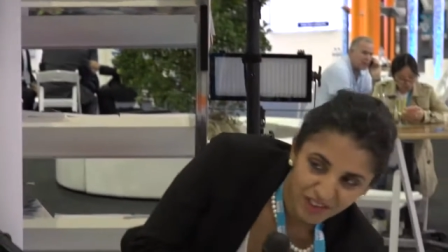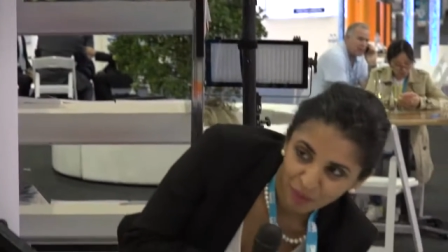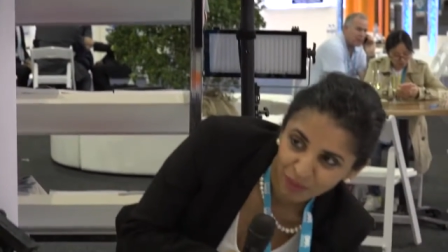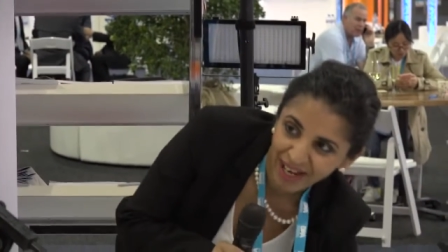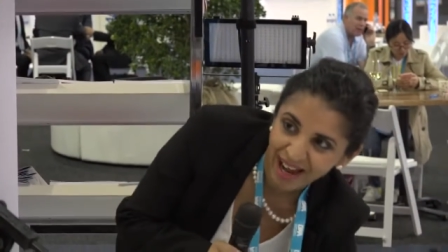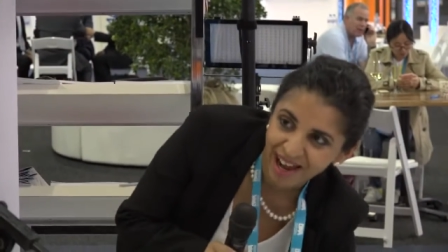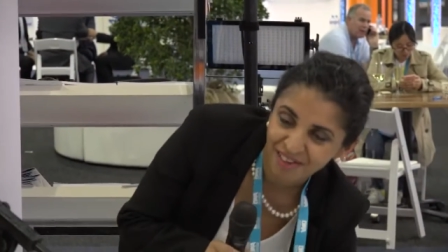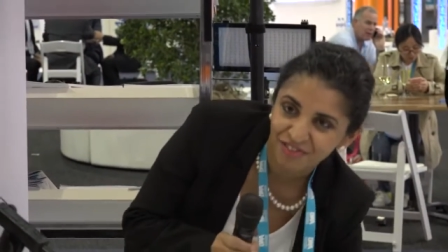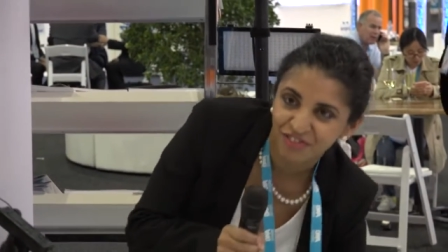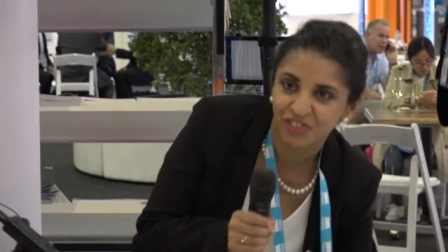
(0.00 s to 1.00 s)
that we
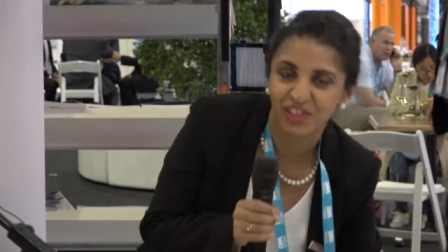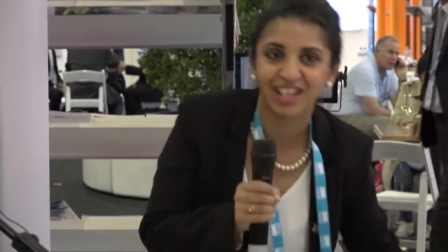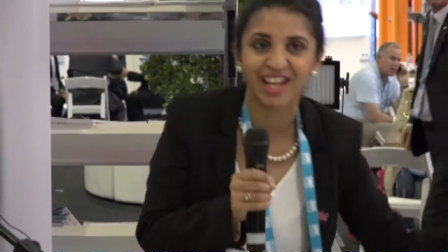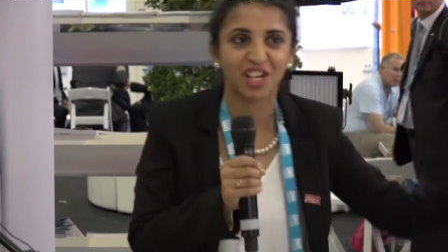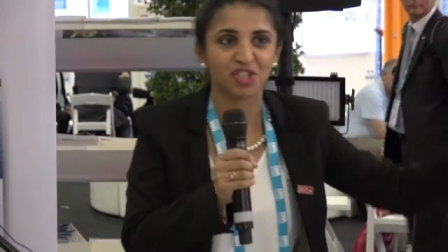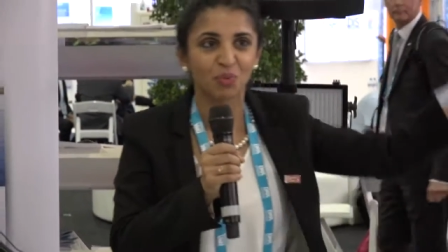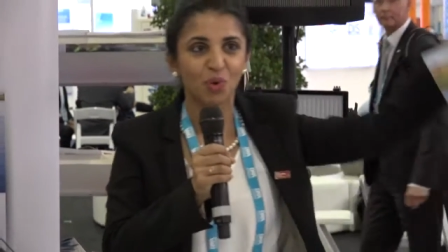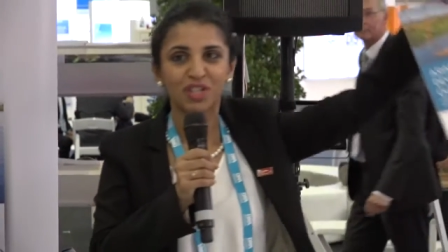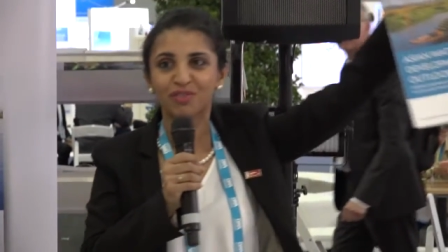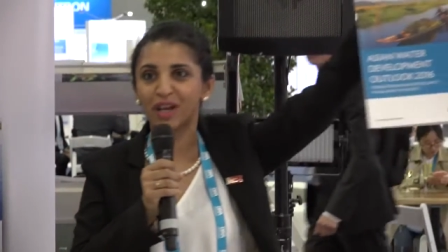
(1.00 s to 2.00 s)
have, the Asian
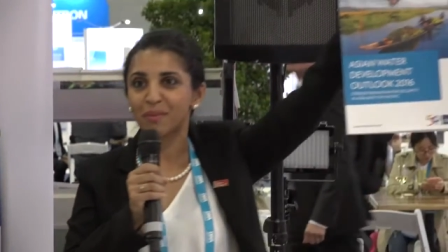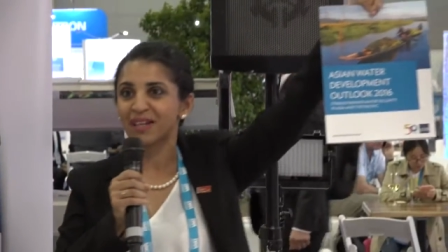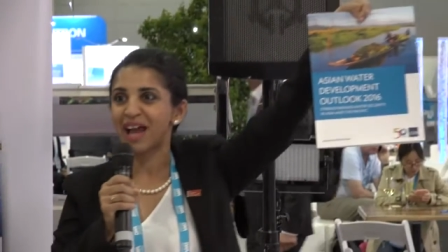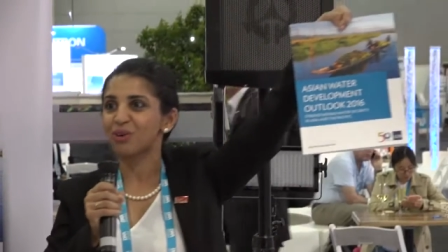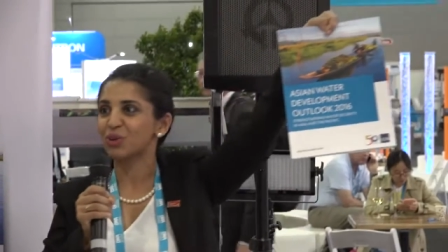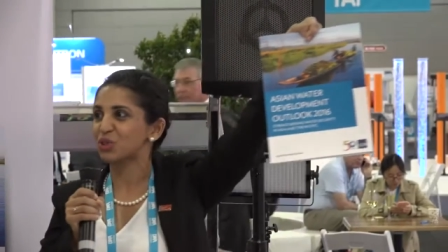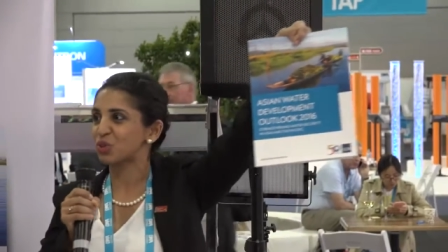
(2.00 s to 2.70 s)
Water Development Outlook